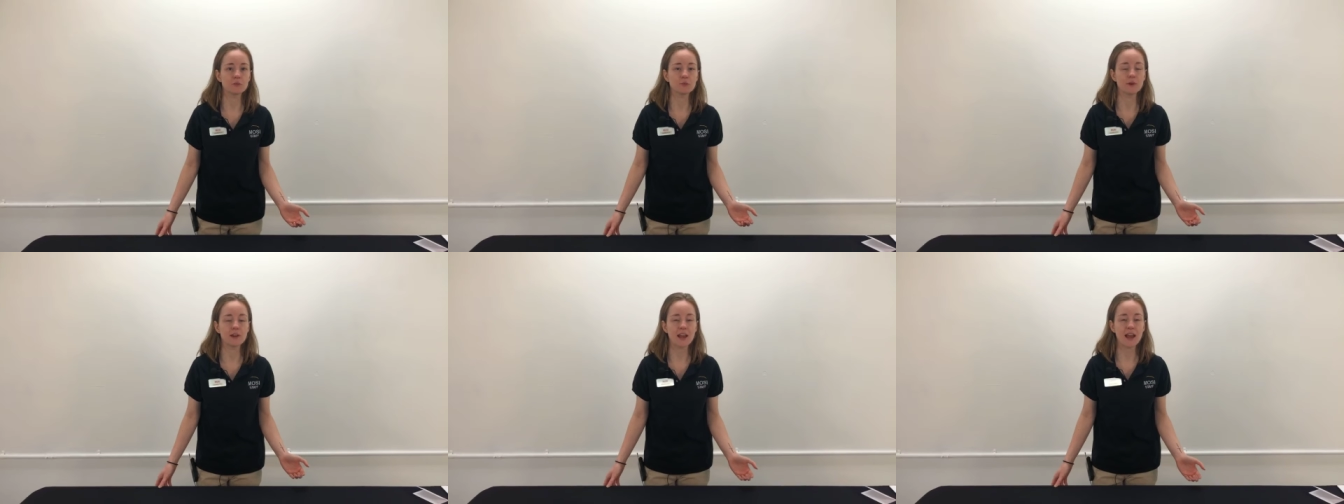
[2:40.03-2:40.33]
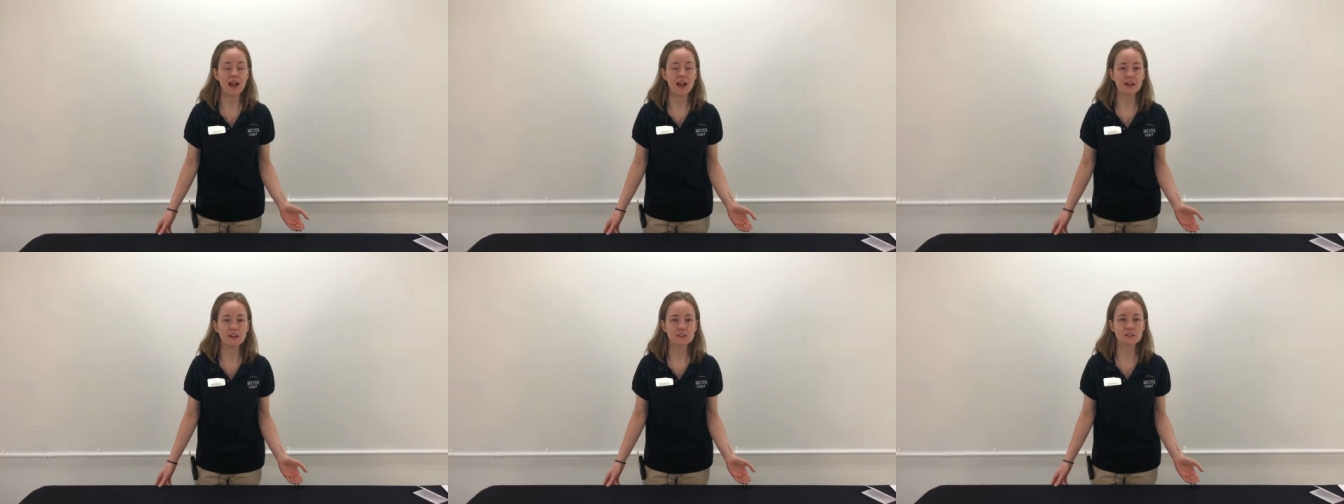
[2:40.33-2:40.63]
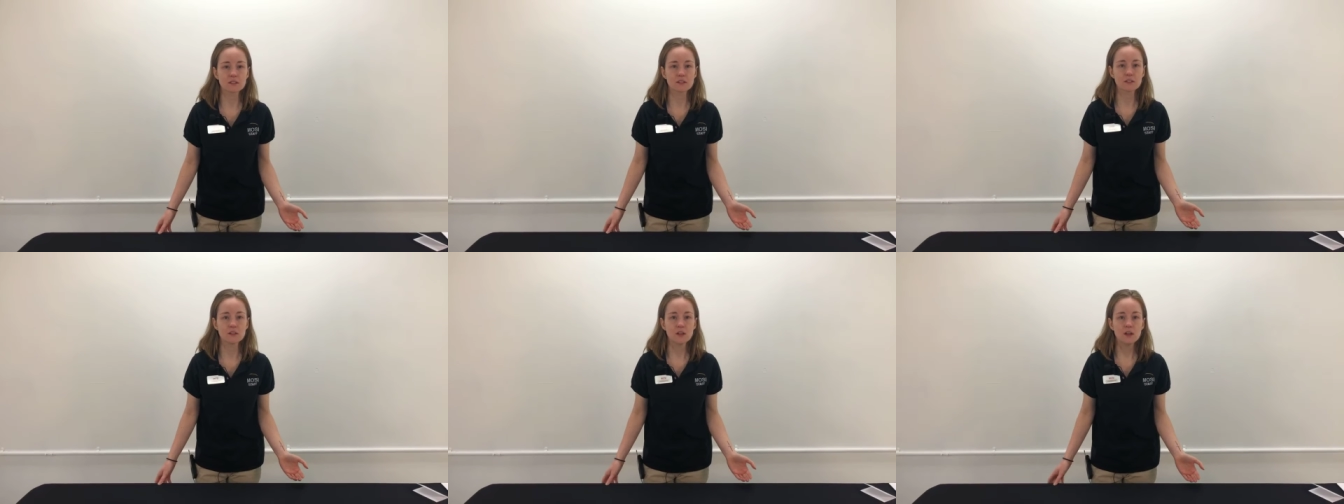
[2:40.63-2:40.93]
react.
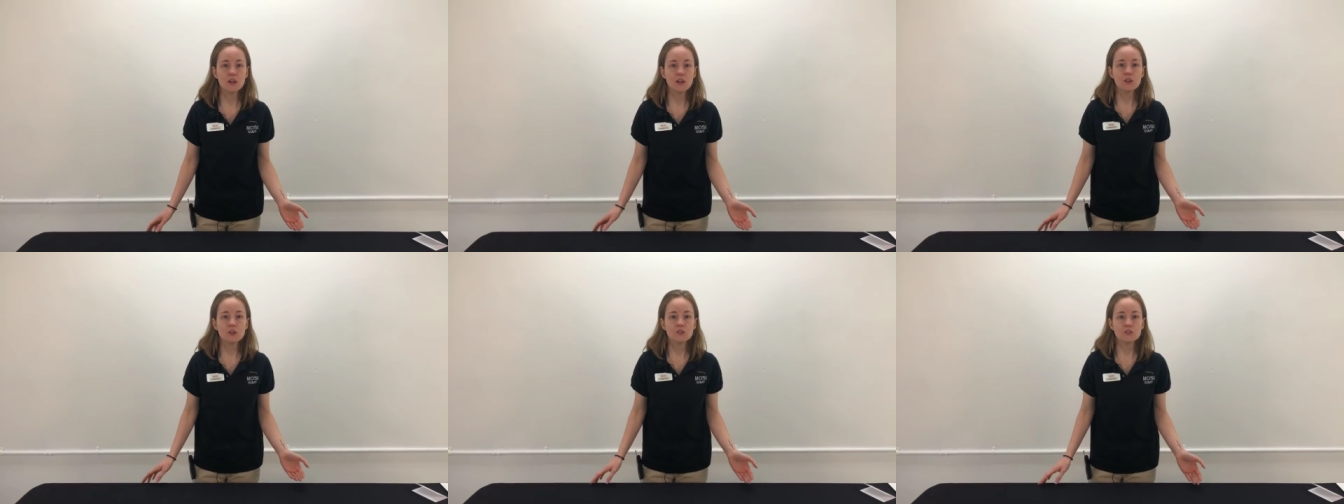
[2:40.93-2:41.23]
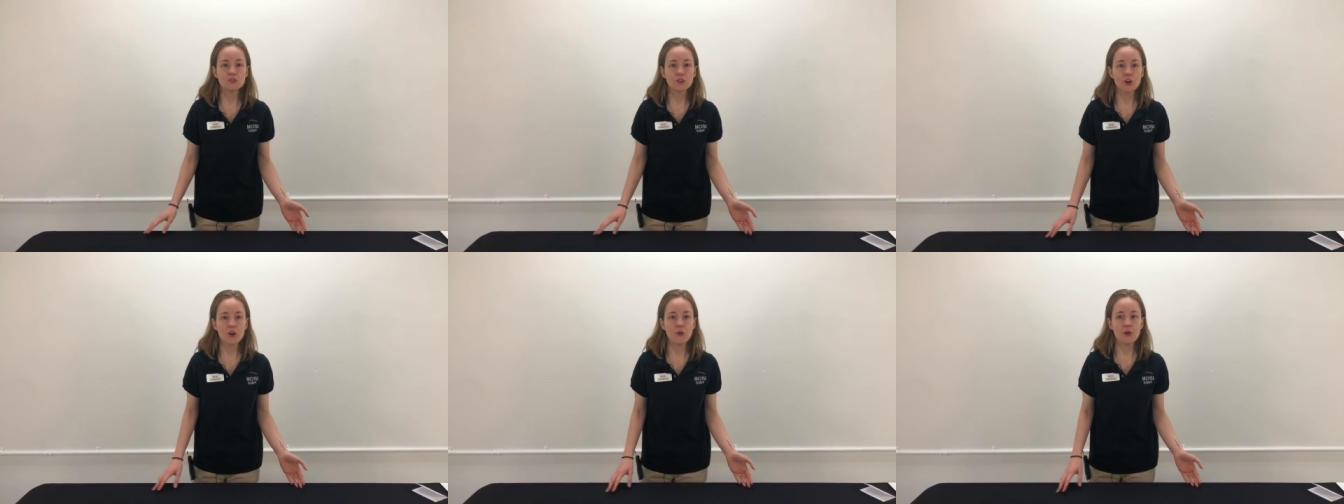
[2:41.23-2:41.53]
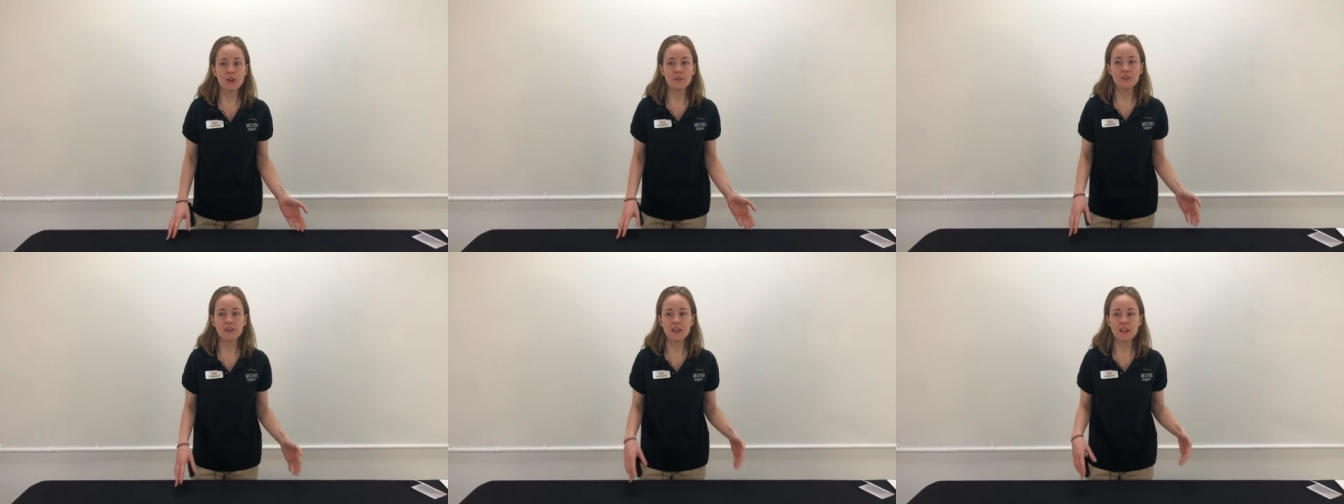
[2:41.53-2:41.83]
So
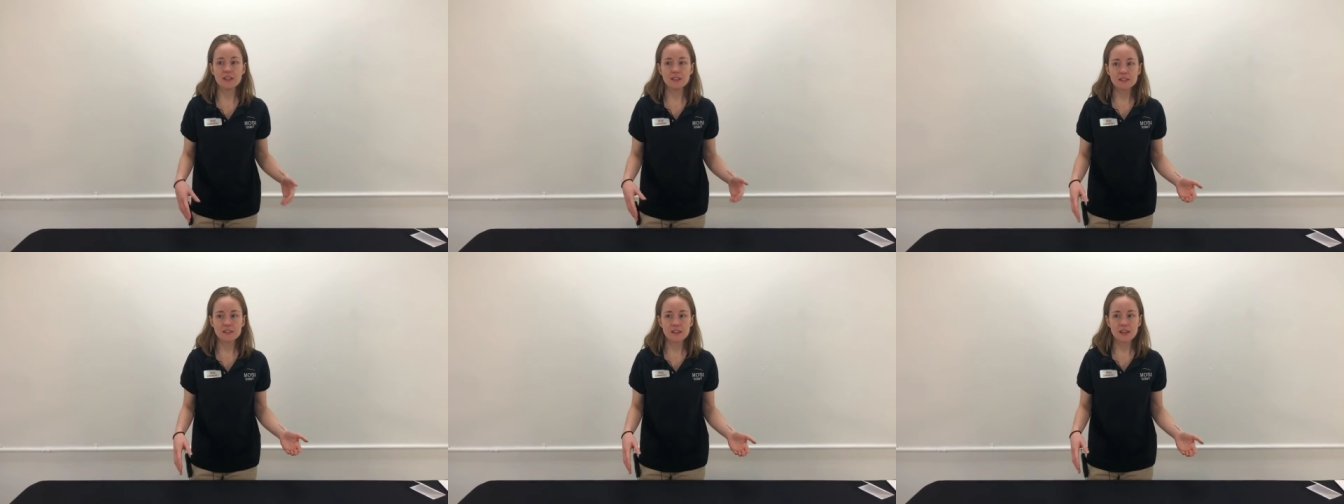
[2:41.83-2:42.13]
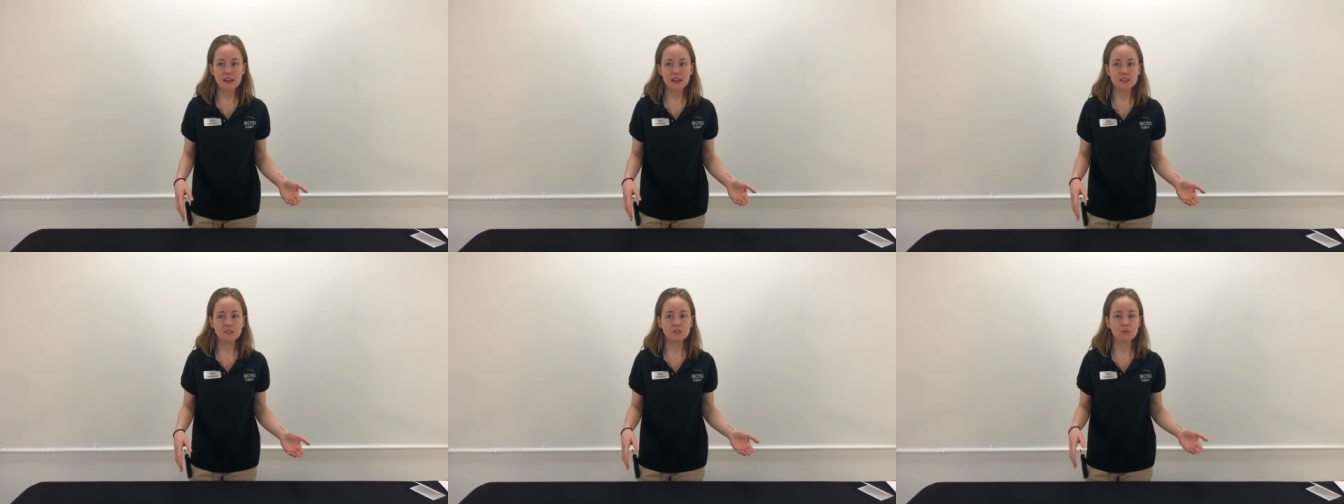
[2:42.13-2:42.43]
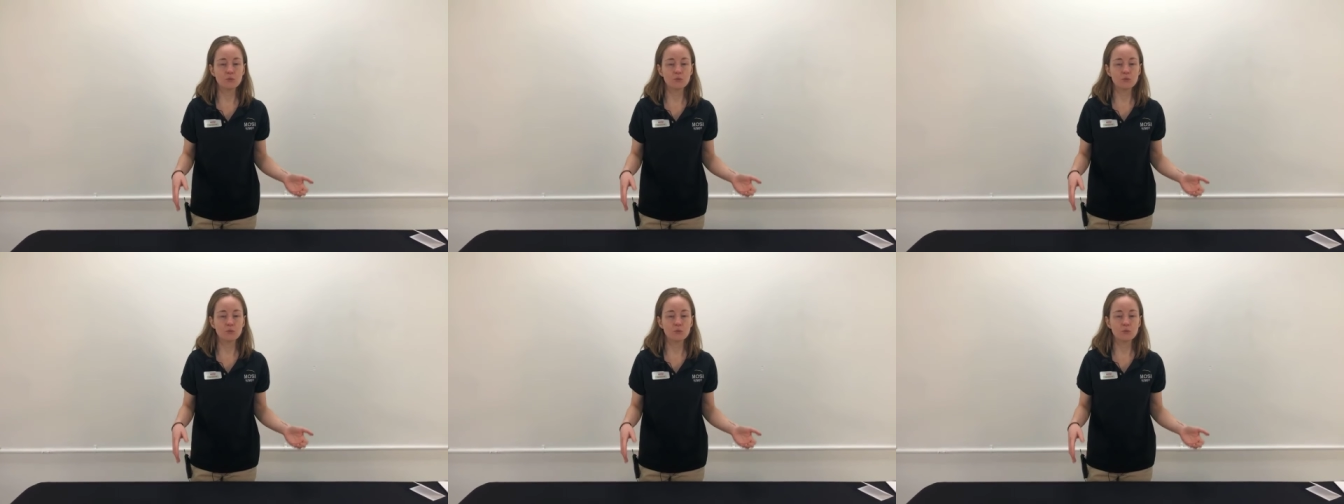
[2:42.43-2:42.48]
if an insect